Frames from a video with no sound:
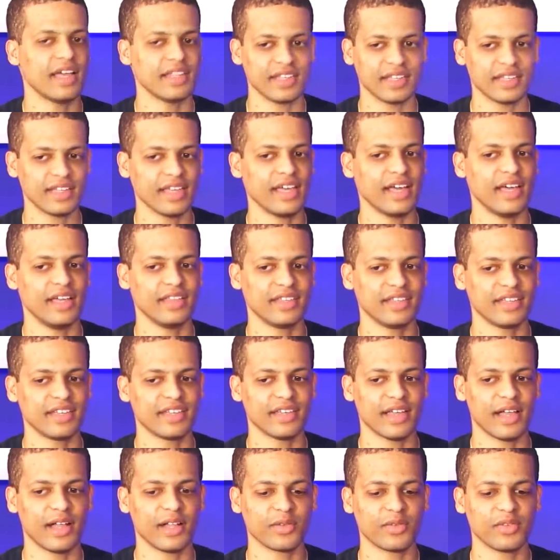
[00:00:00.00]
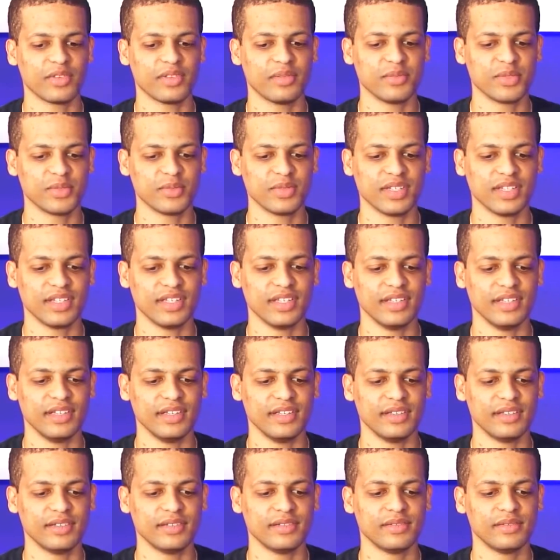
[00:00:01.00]
I think yeah. I think algorithms
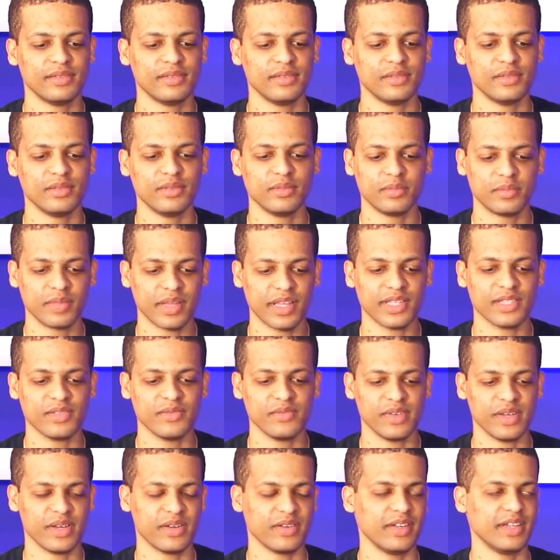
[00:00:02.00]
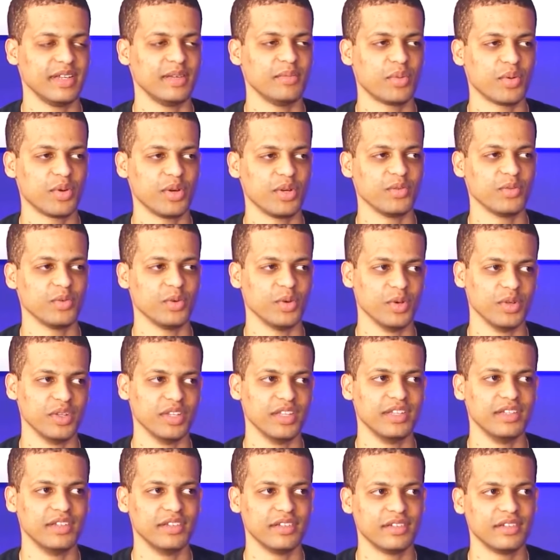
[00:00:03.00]
really plays a very important
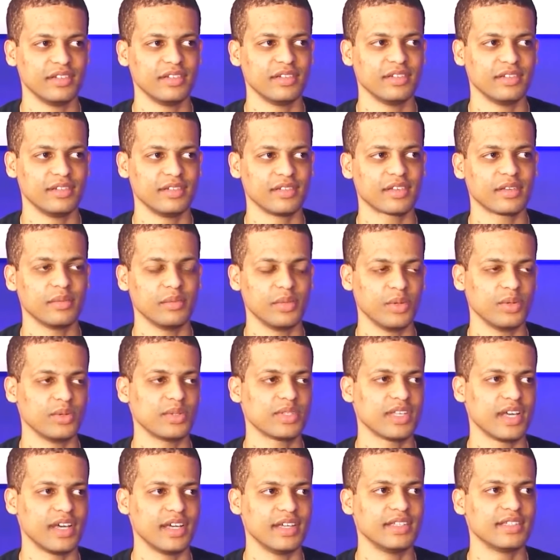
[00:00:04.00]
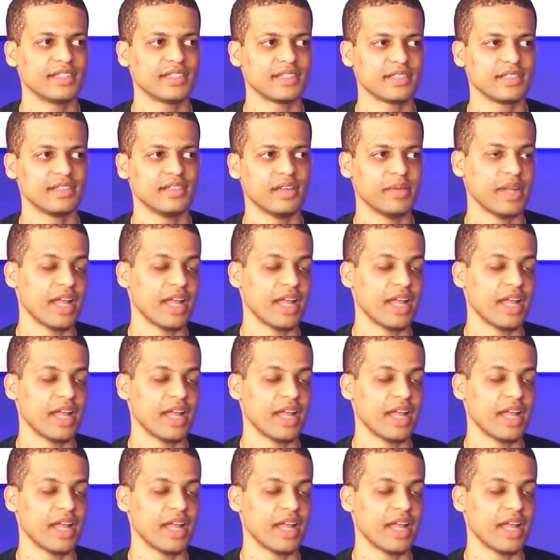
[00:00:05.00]
role in computer science.